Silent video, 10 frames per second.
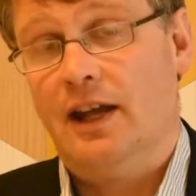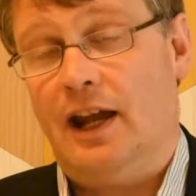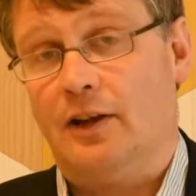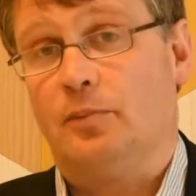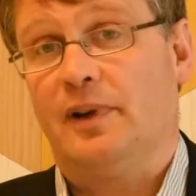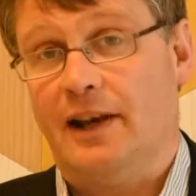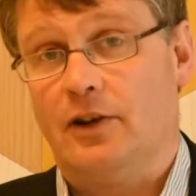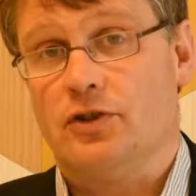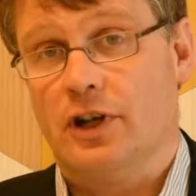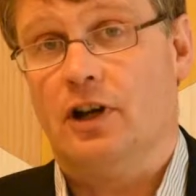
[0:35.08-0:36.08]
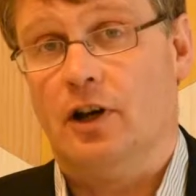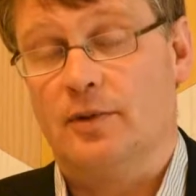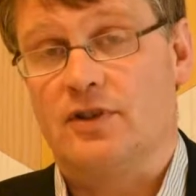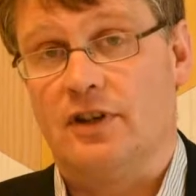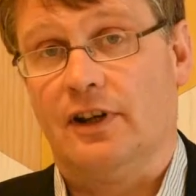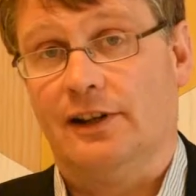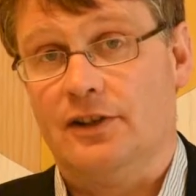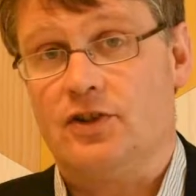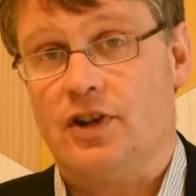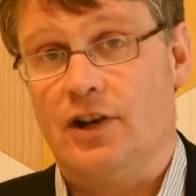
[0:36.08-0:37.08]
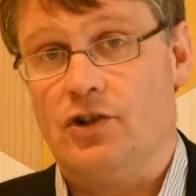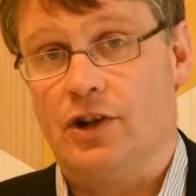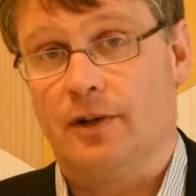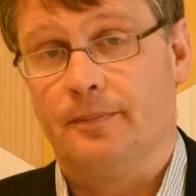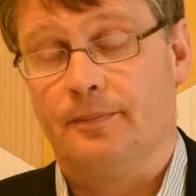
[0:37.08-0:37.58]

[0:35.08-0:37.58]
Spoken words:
how the planetary carbon cycle is changing.